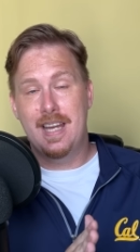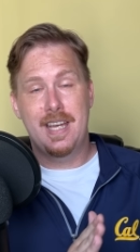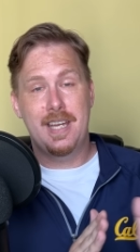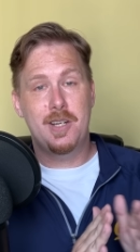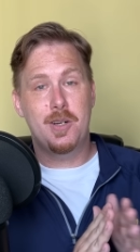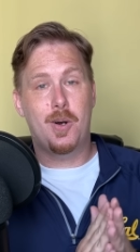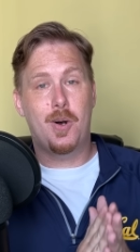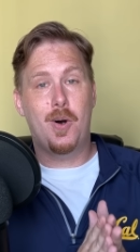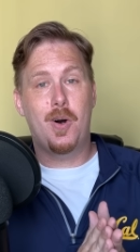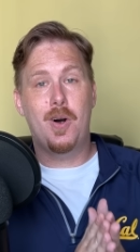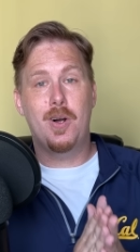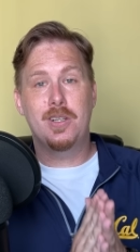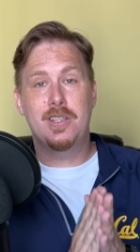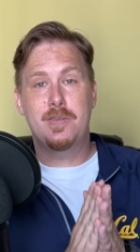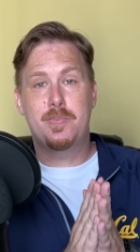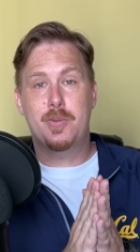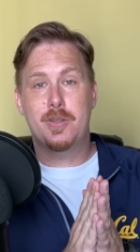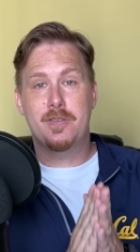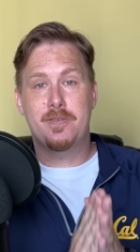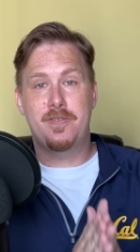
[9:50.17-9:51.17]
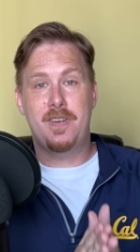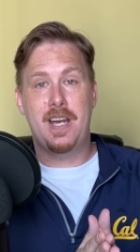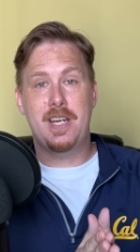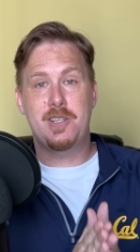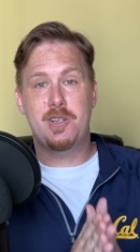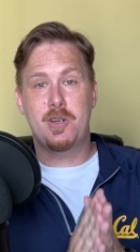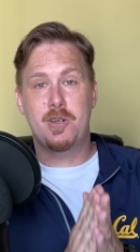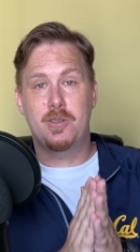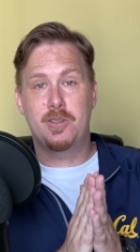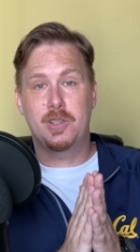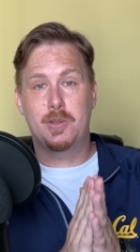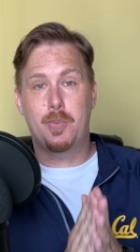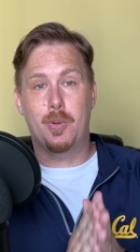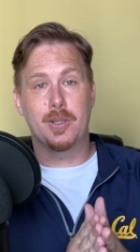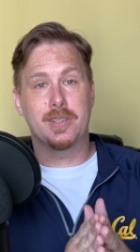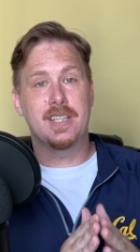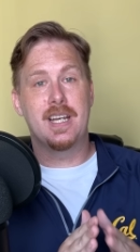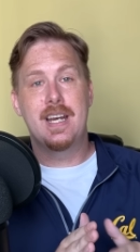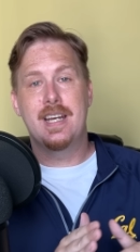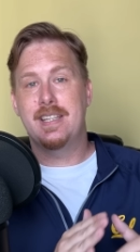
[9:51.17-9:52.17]
in all of professional
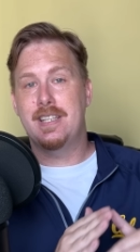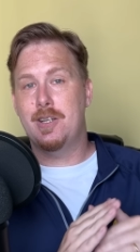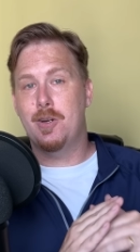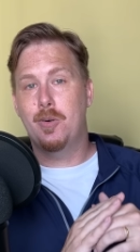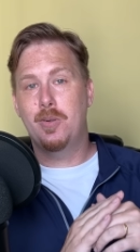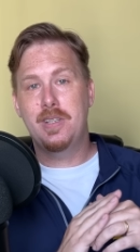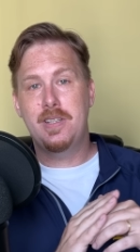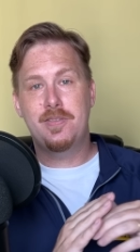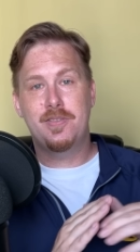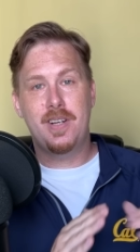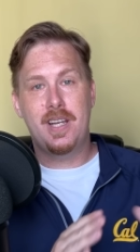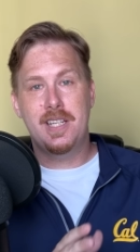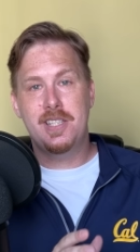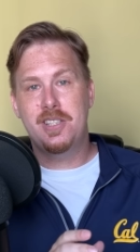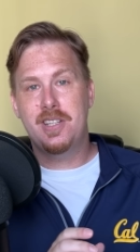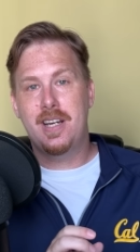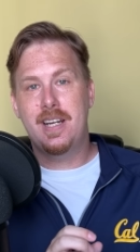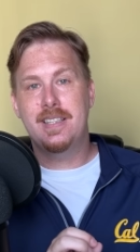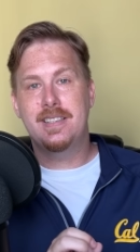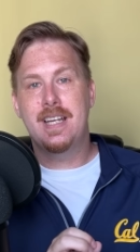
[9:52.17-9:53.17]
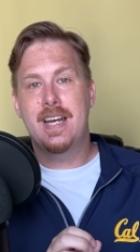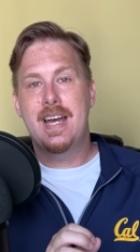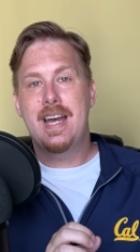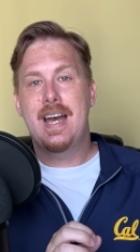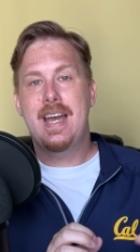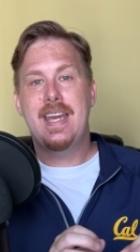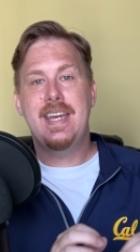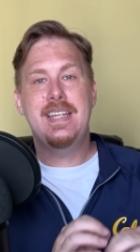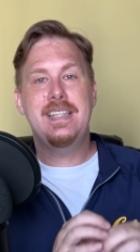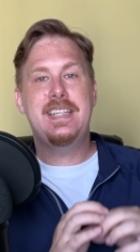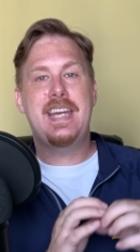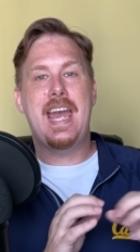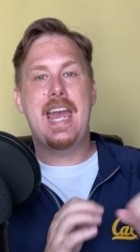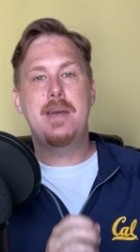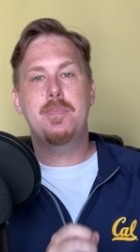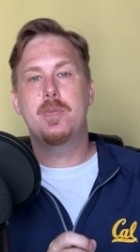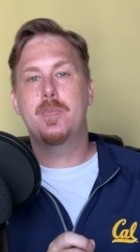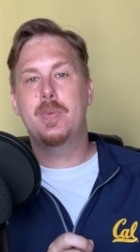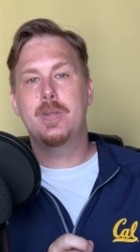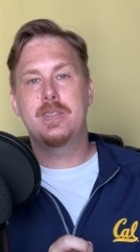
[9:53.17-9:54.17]
sports. The only franchise
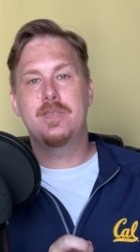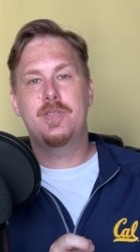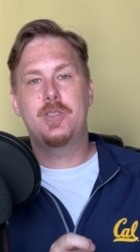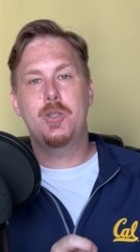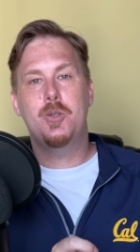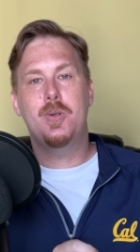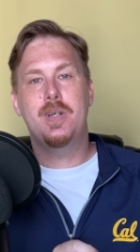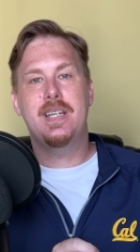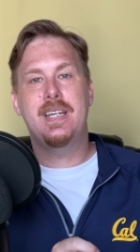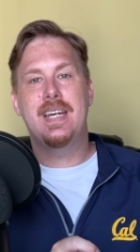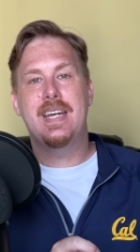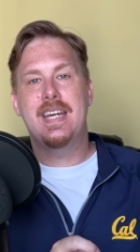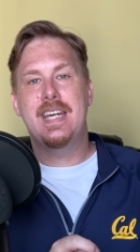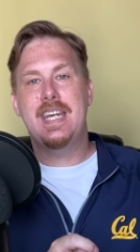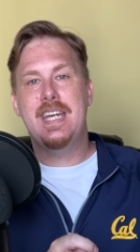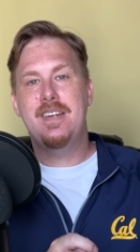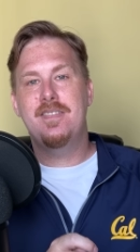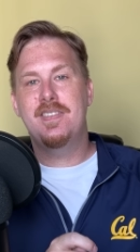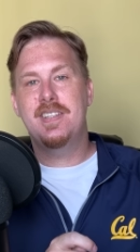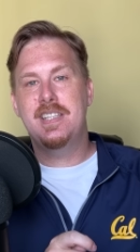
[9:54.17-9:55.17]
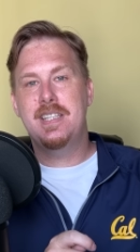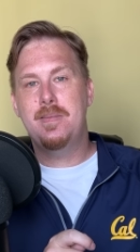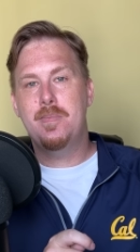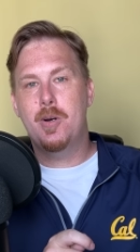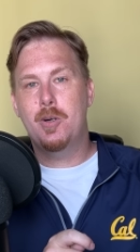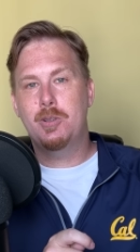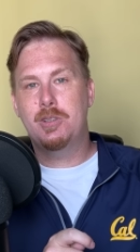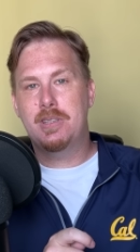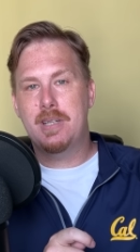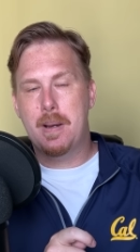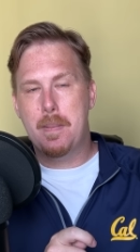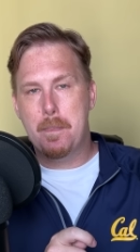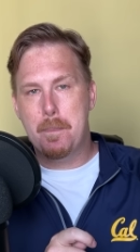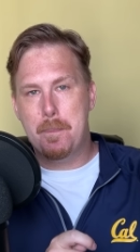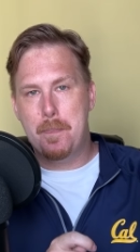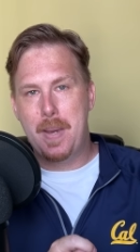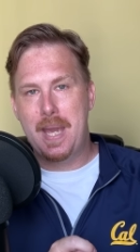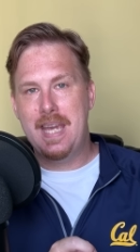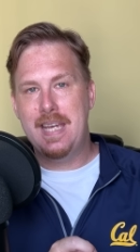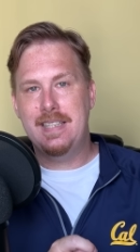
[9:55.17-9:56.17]
incapable of doing even the most
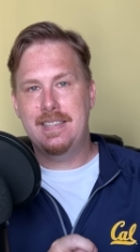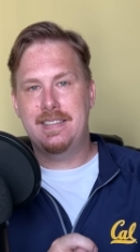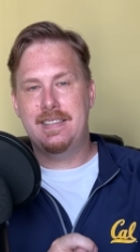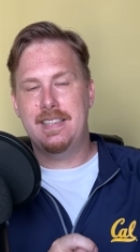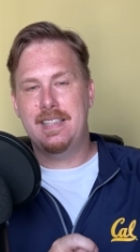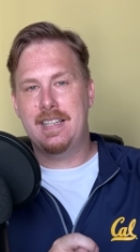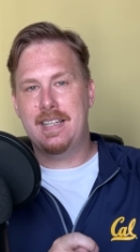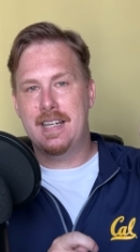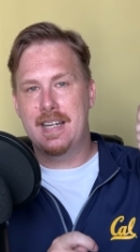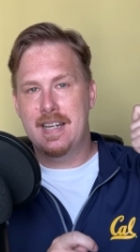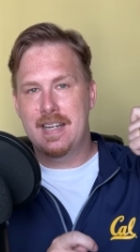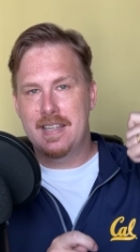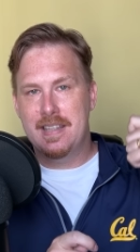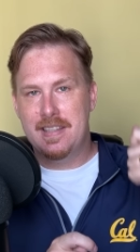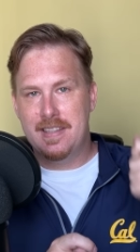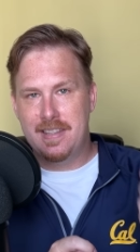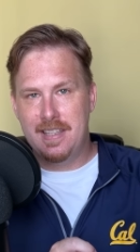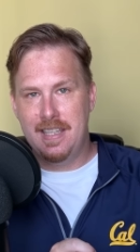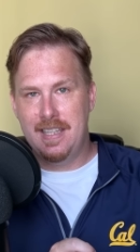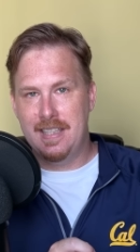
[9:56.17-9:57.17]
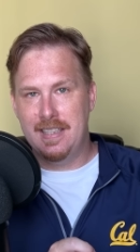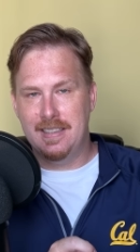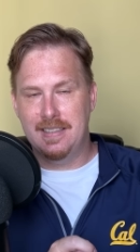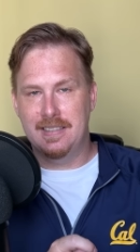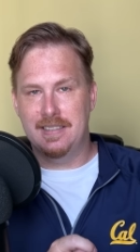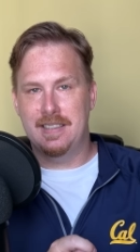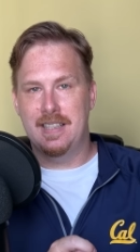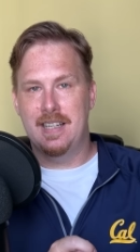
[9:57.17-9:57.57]
basic things.